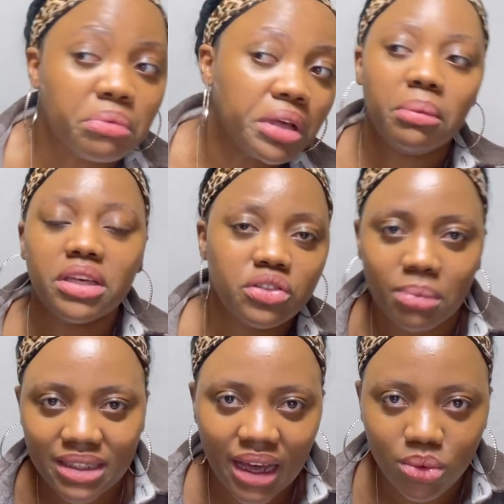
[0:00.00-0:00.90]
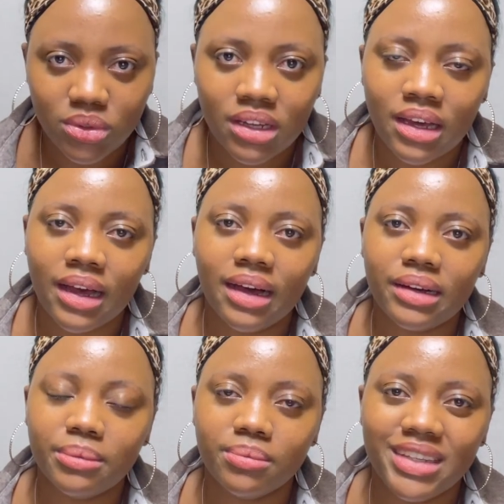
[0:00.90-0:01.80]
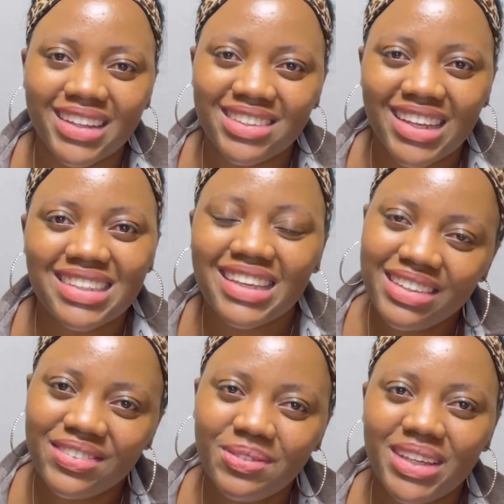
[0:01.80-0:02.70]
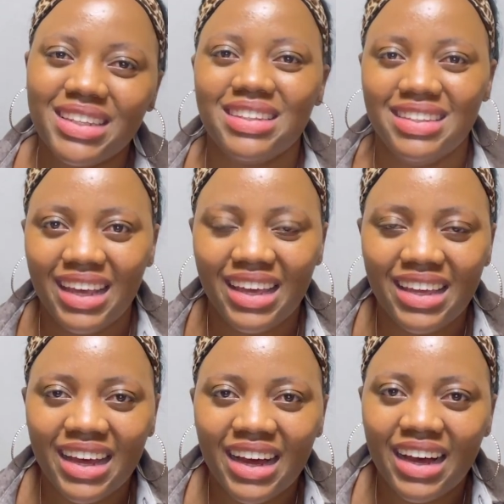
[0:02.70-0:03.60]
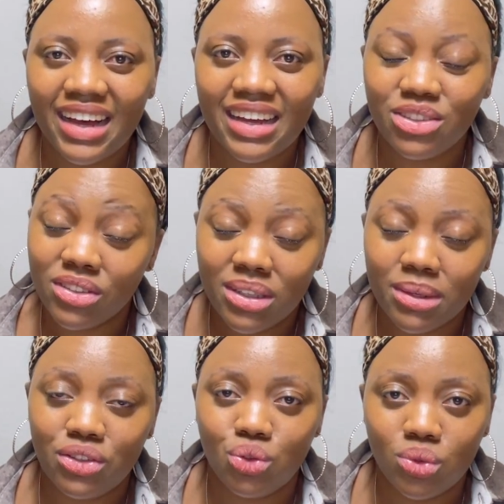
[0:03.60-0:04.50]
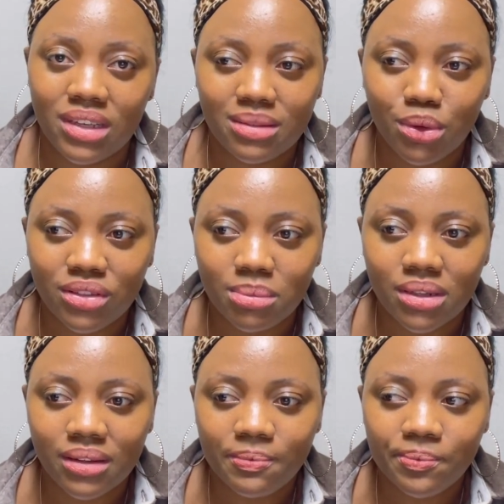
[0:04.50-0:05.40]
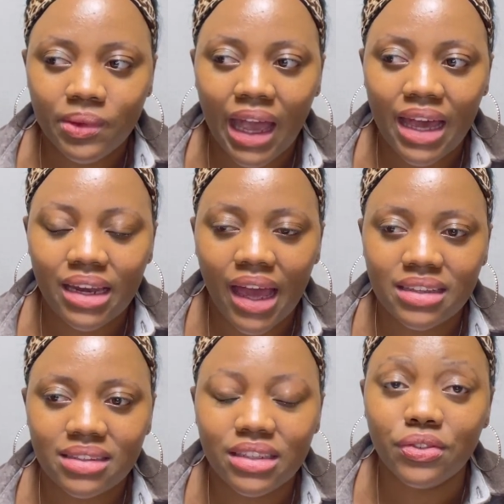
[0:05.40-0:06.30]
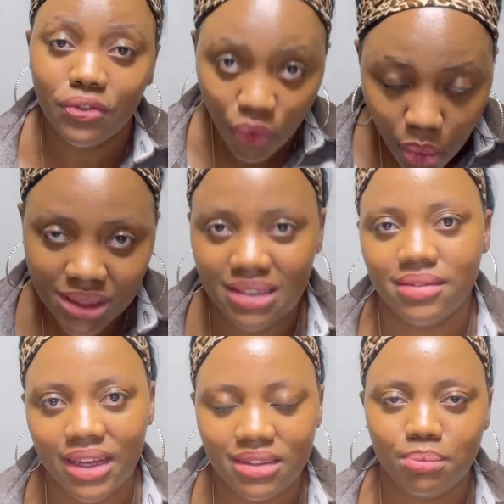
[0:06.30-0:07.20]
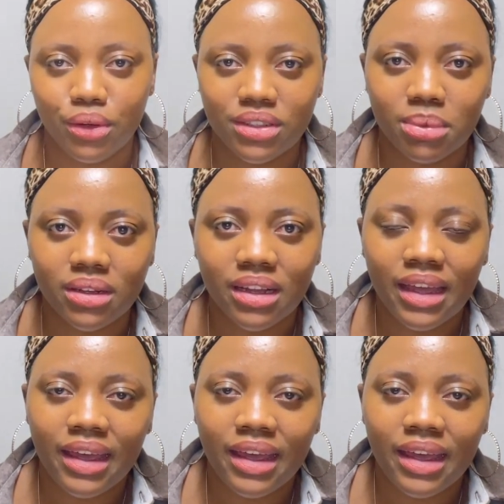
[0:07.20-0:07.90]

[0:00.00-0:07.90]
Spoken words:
coming into my town, yeah, so that's it for me today. I tried to keep it as short as possible and as informative as possible.